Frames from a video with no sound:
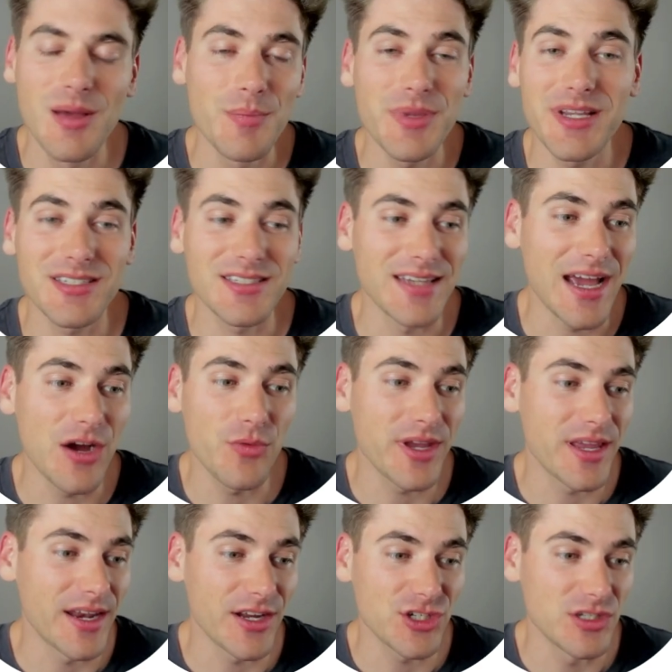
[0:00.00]
because now we
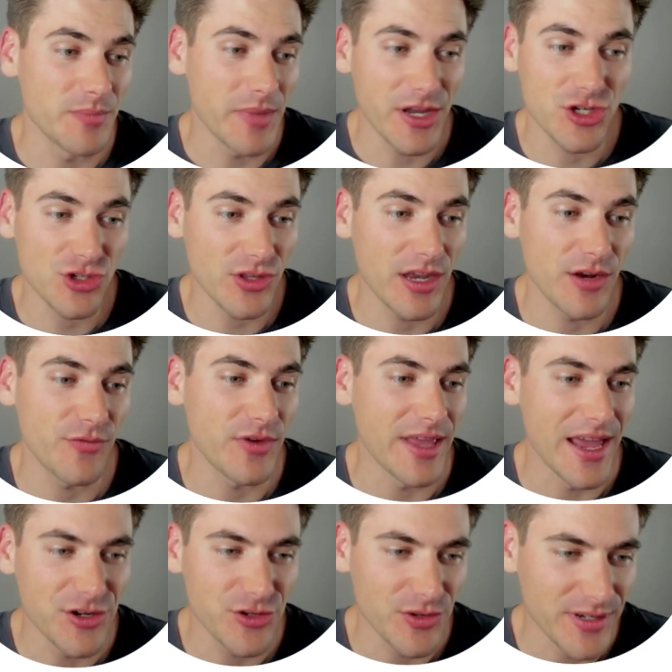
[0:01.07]
can actually make sure that if we
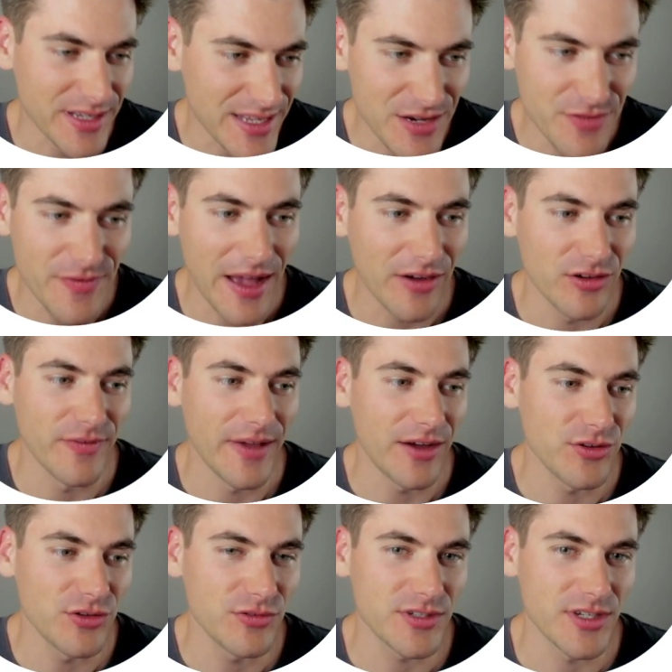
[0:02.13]
enter an invalid
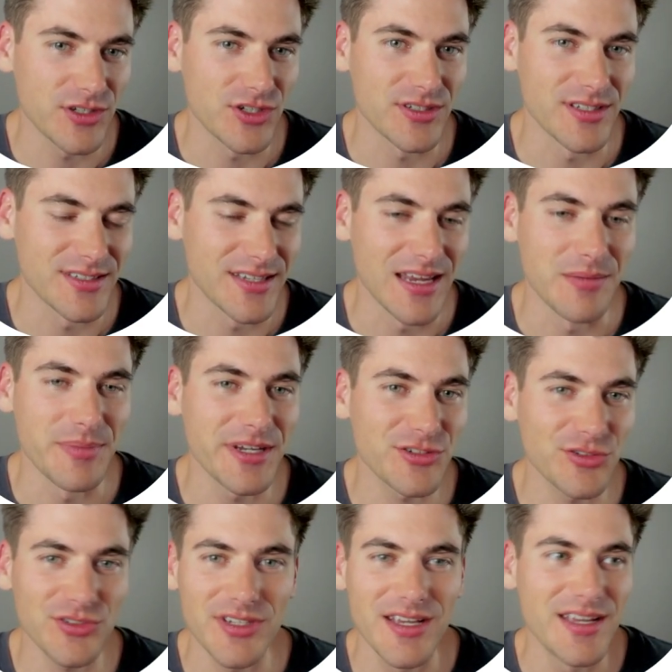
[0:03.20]
value, such as this 10
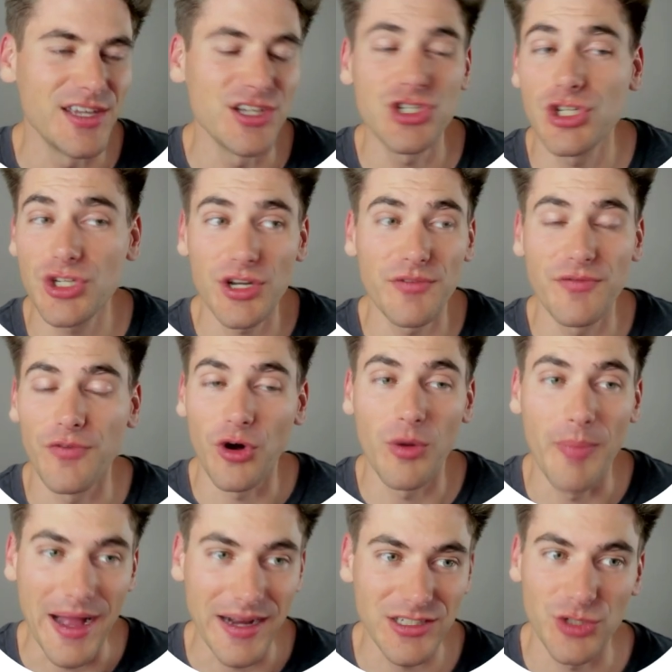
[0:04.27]
pixels, it's just gonna fall
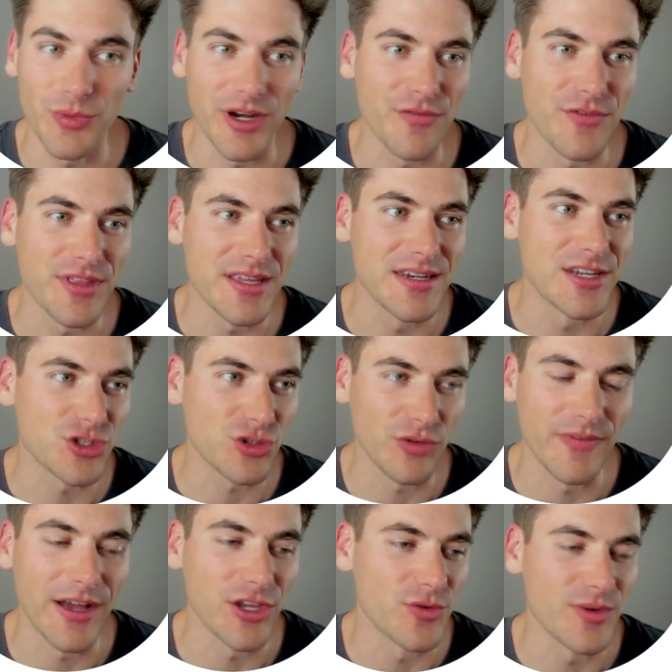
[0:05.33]
back to whatever the initial
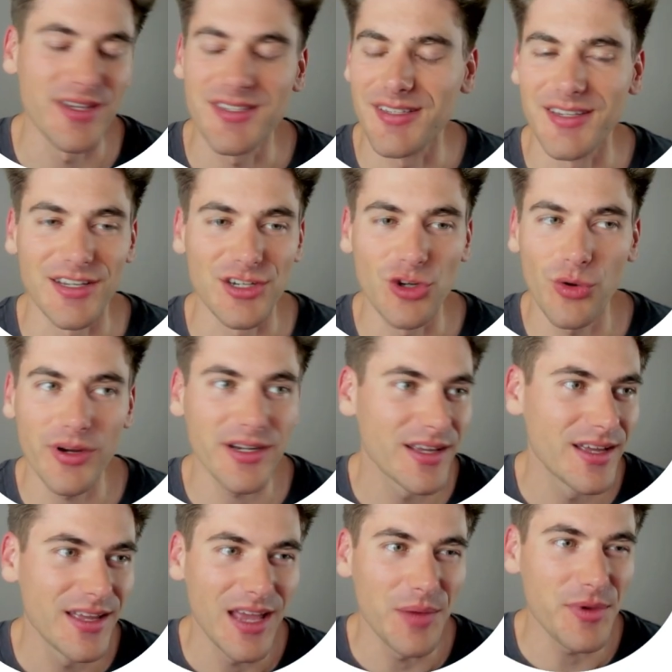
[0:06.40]
value is and ignore it.
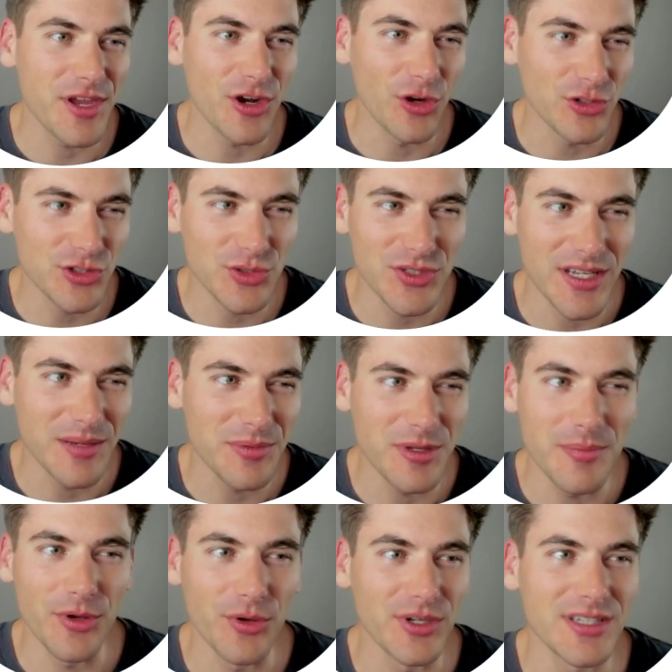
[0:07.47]
And we can also set up the
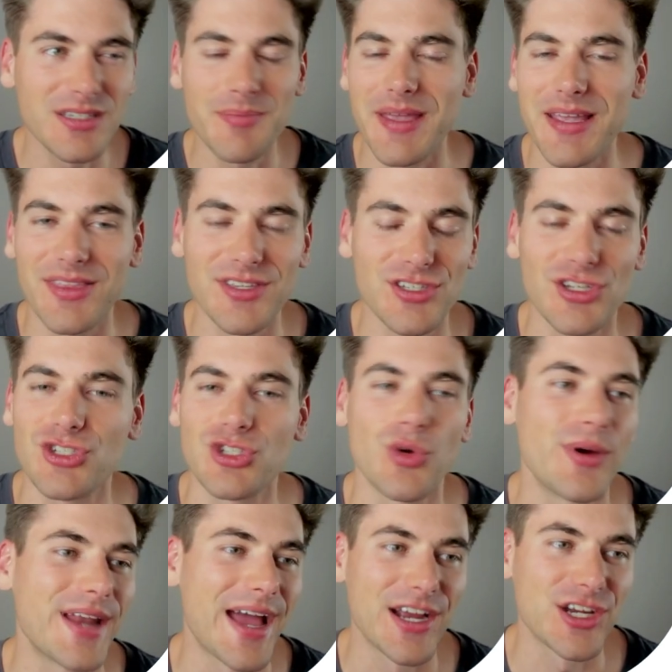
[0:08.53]
ability to make this so
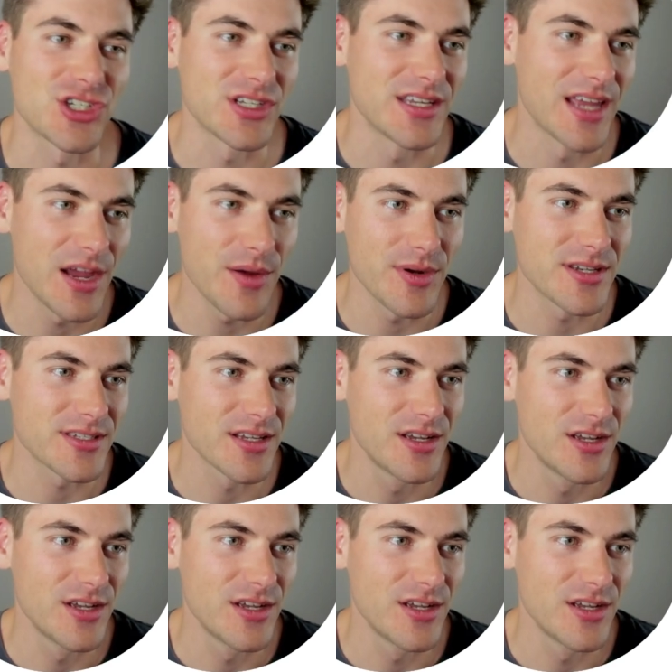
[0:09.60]
it actually inherits.